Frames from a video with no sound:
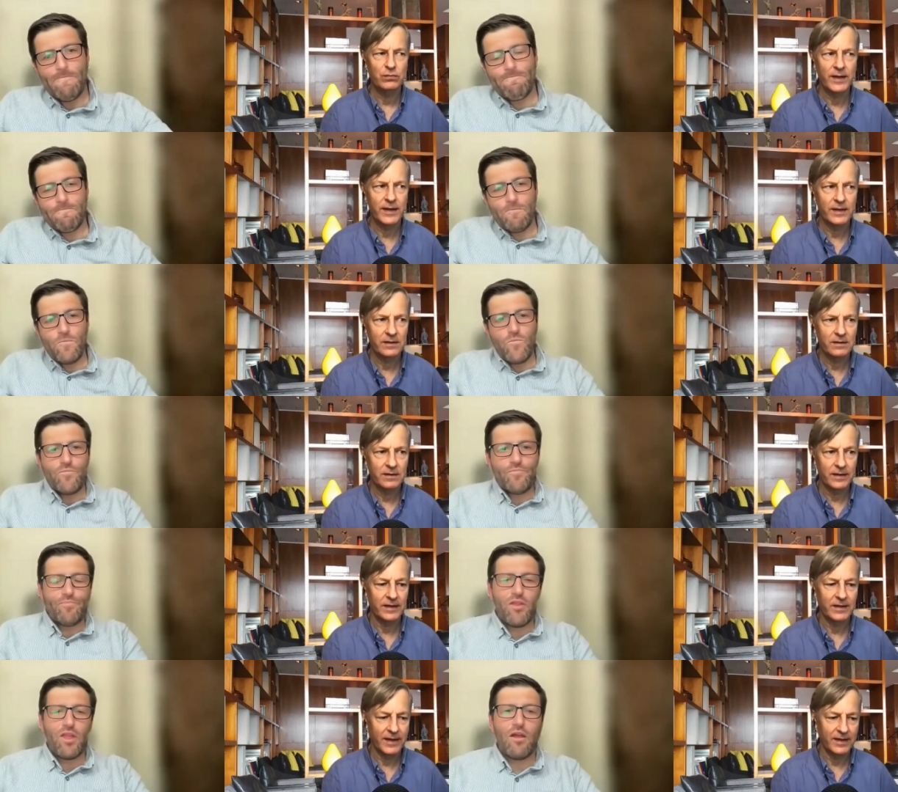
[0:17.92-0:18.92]
Speaker 1: ran
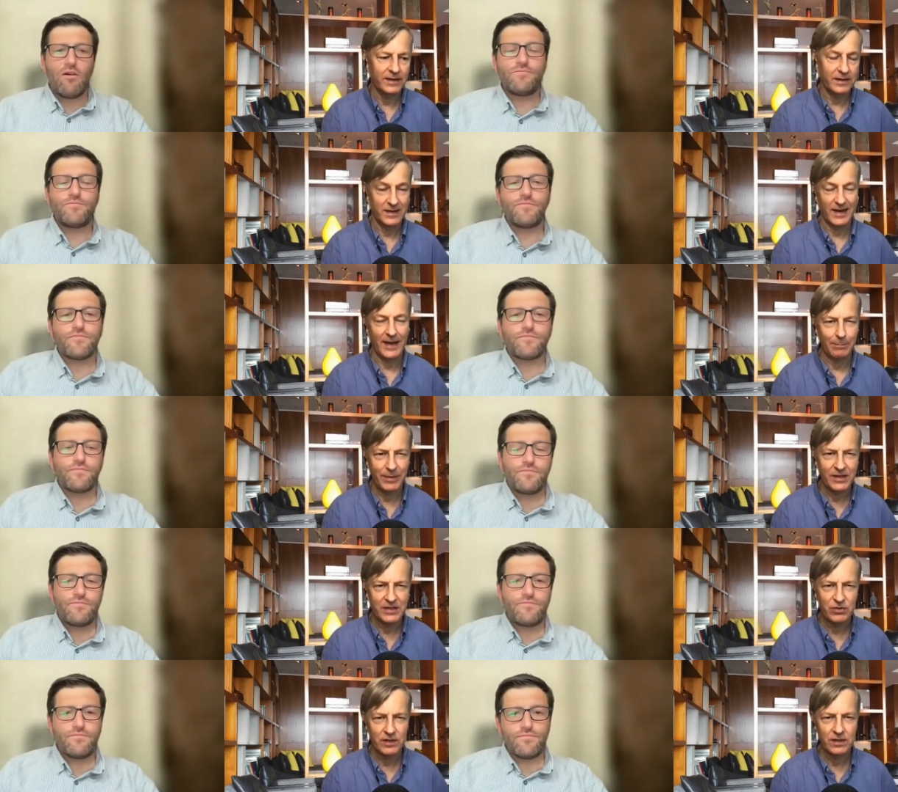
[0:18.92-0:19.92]
like a, a lab
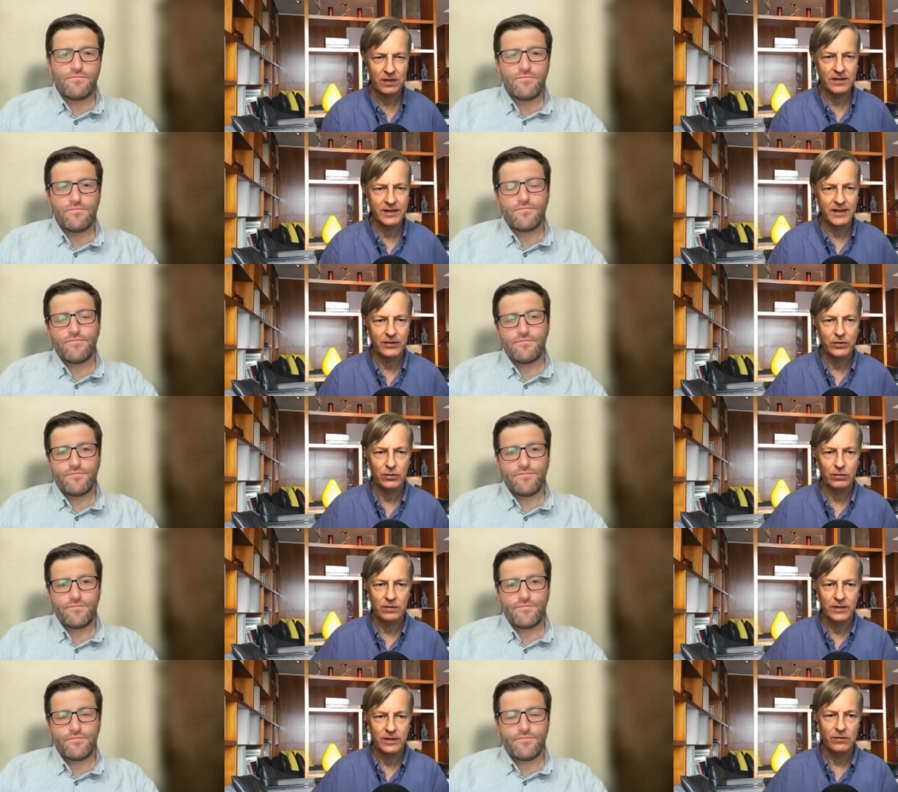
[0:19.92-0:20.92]
based trial, and now
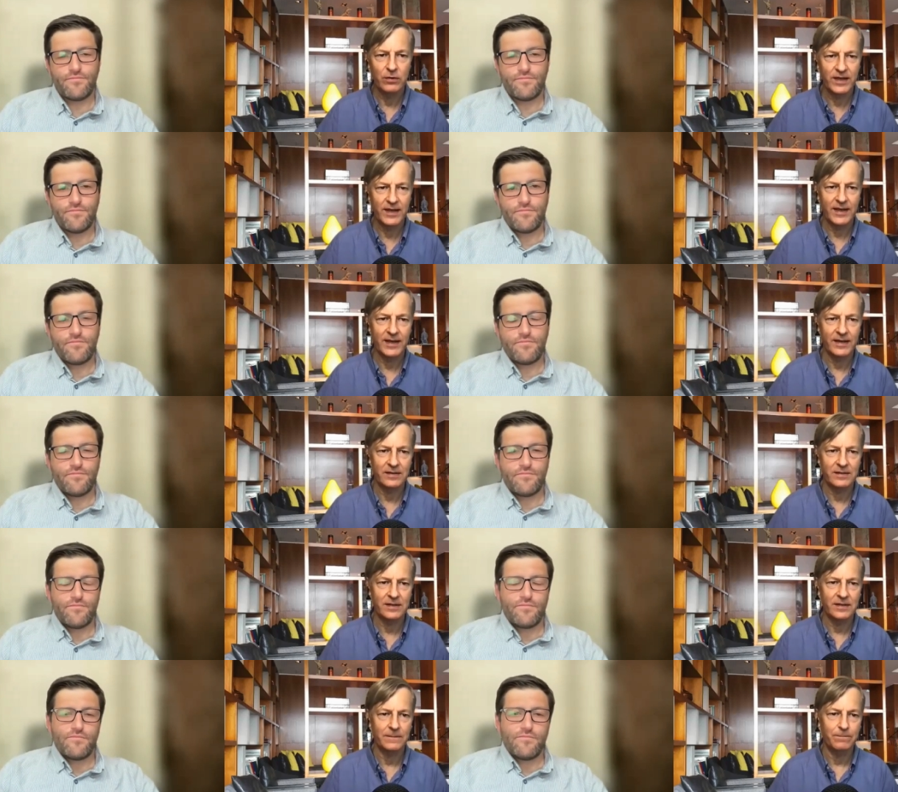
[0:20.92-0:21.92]
you're kind of looking at
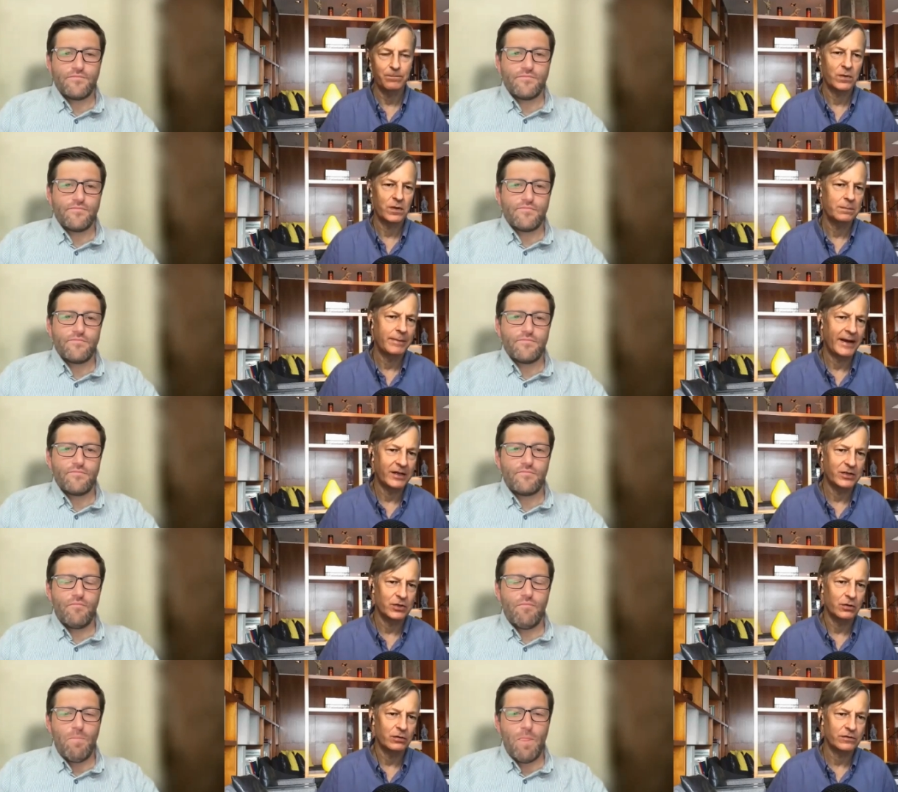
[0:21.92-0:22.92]
um,
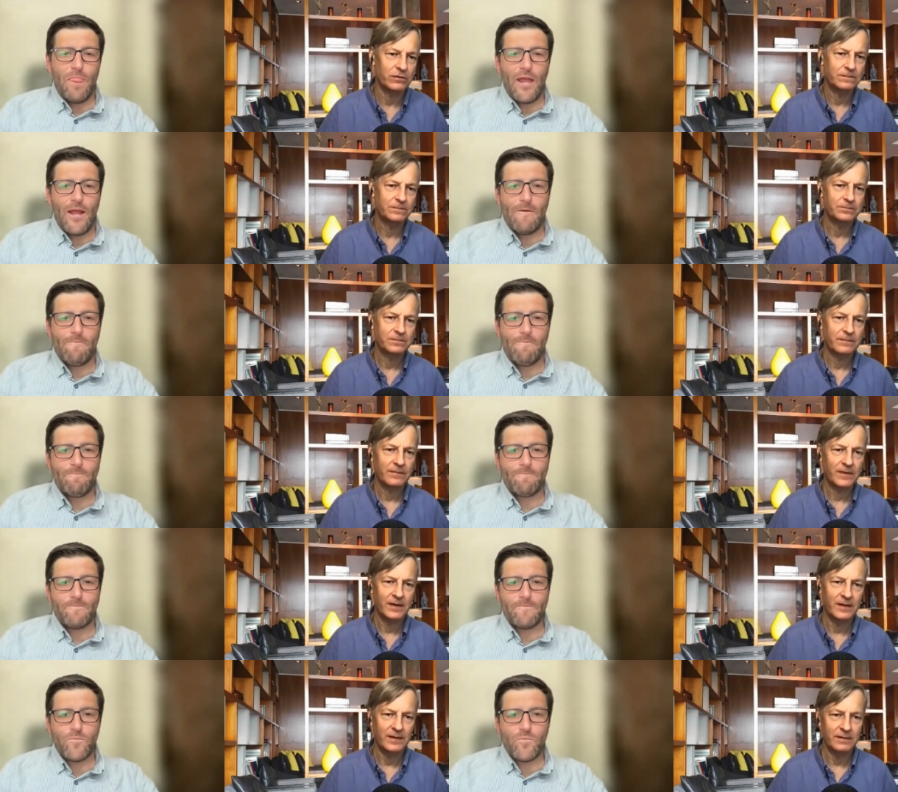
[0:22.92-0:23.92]
companion dogs.
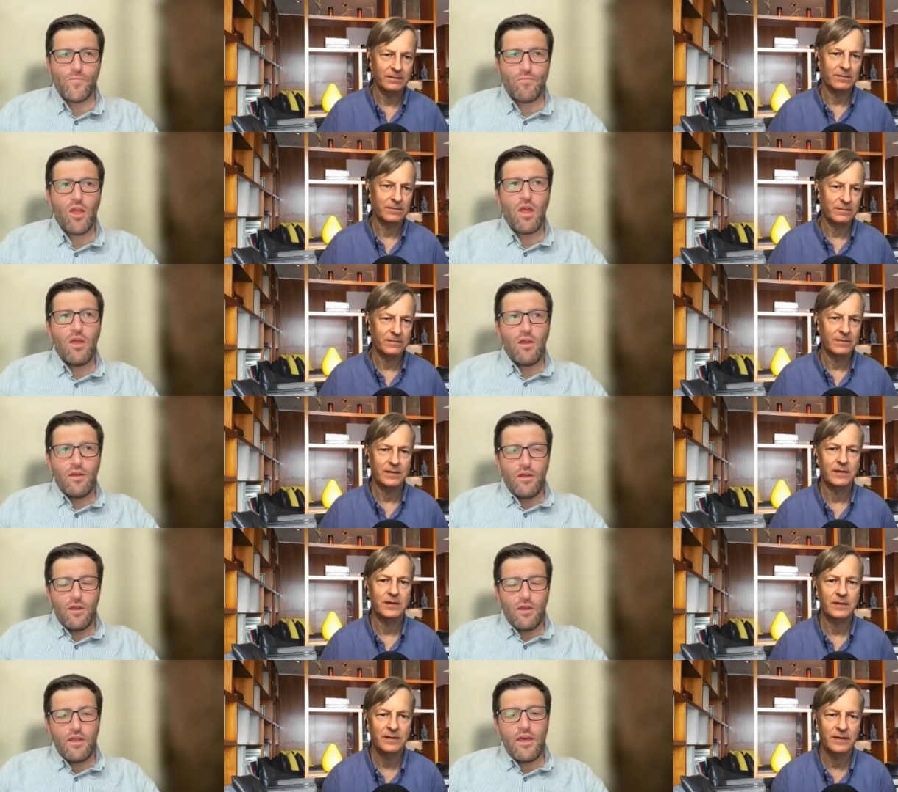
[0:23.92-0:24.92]
Speaker 2: Uh,
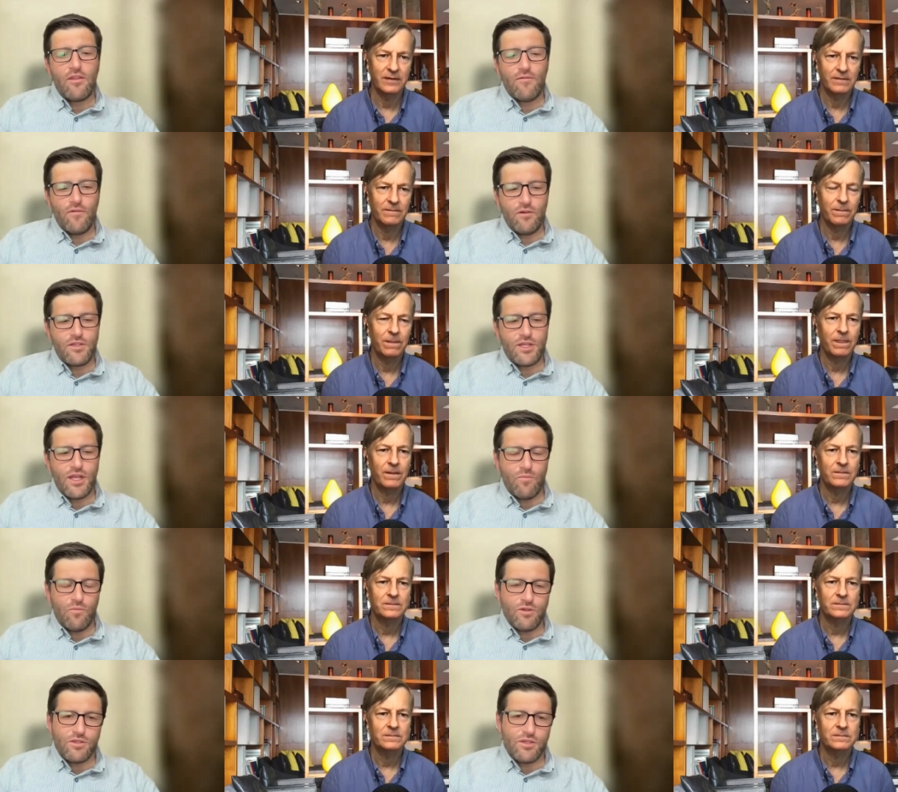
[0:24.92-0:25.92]
yeah, the first step
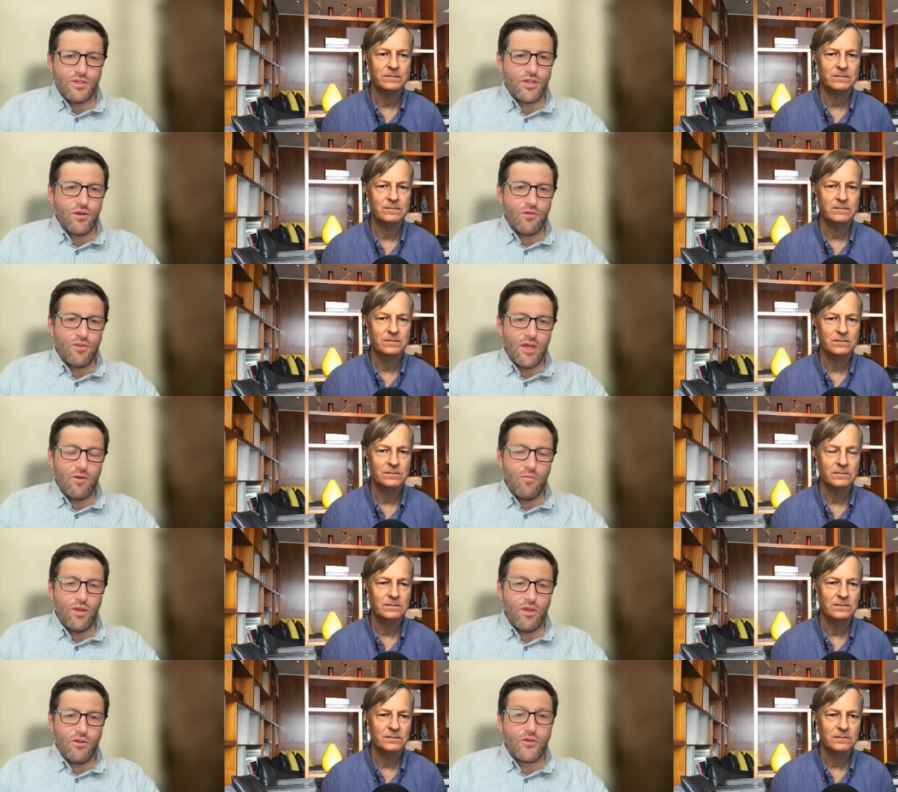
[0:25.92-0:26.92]
was to show that
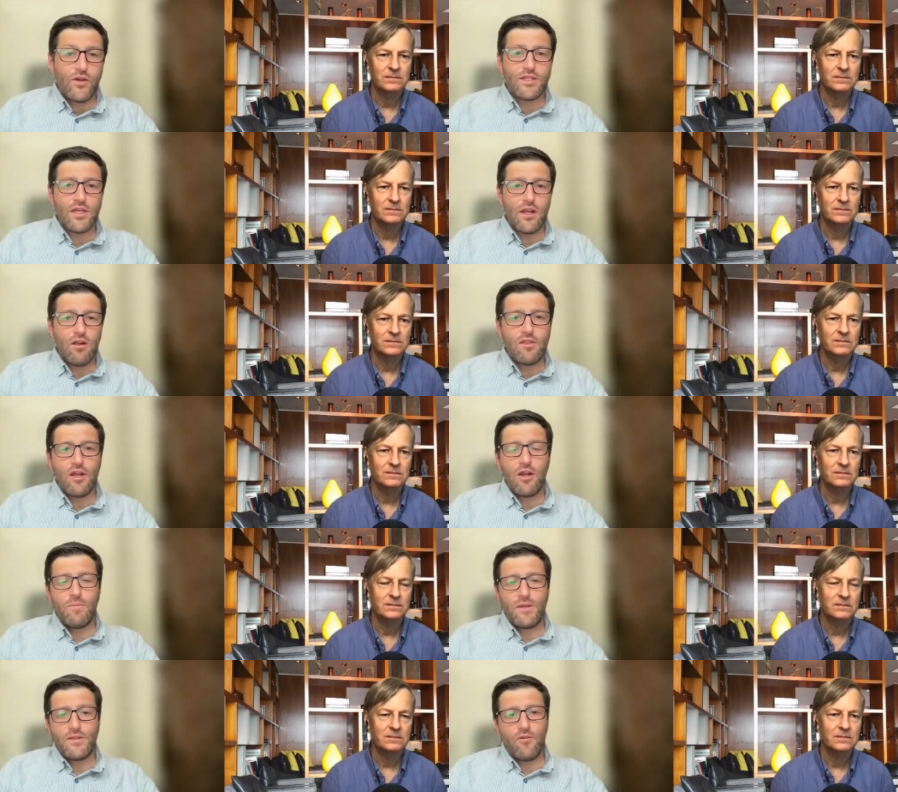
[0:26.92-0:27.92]
we could translate our
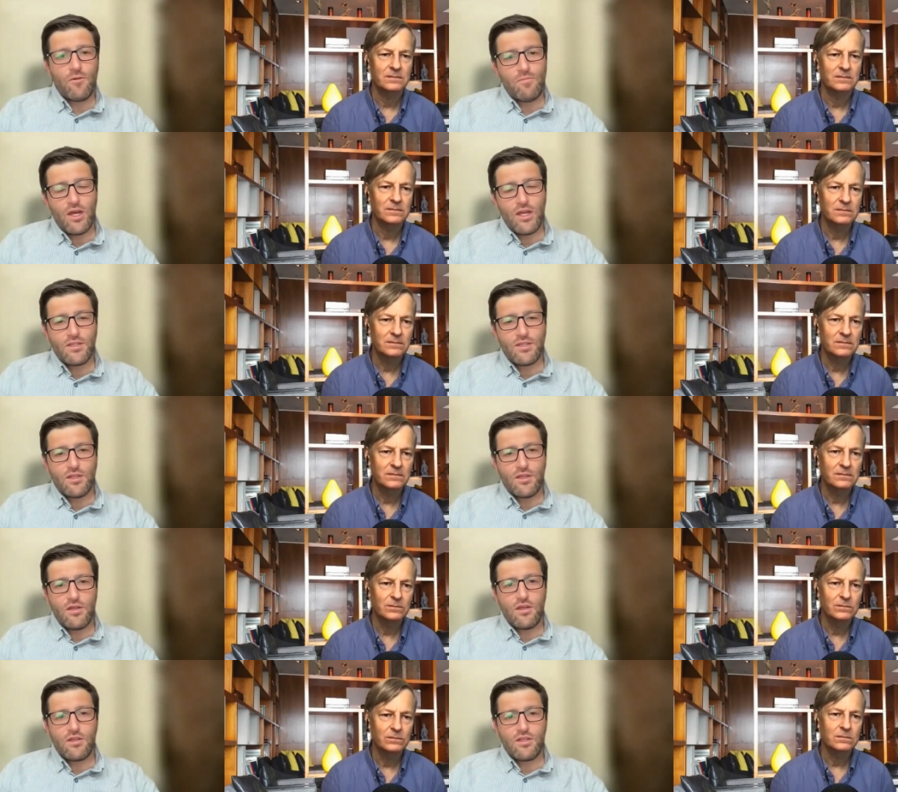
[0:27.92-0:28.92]
therapies from mice
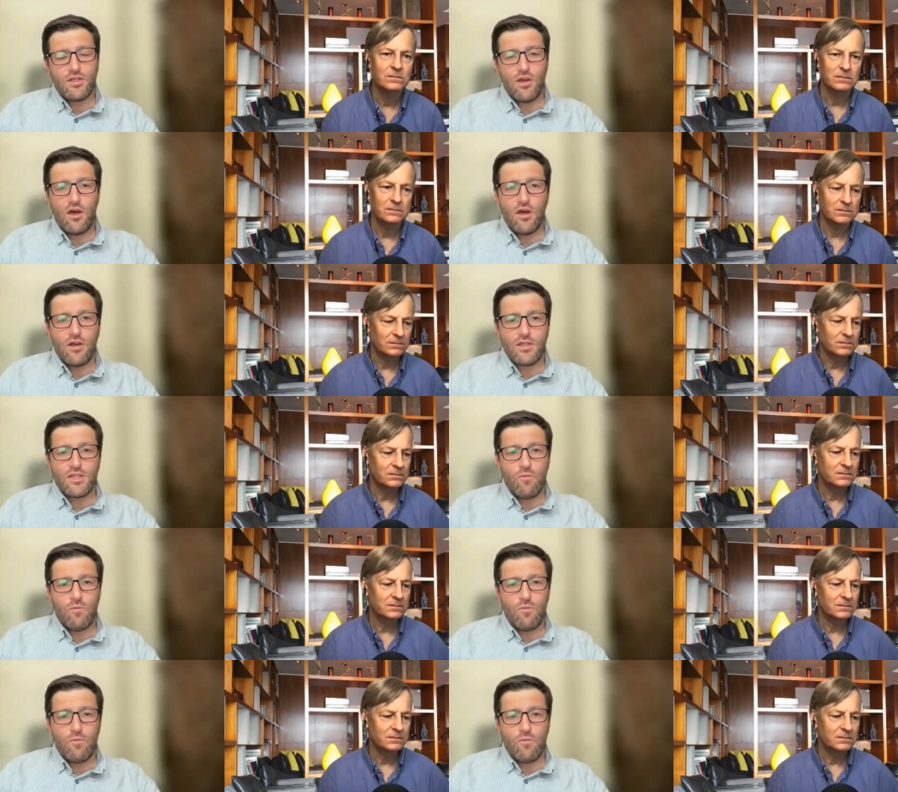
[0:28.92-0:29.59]
to, to dogs. And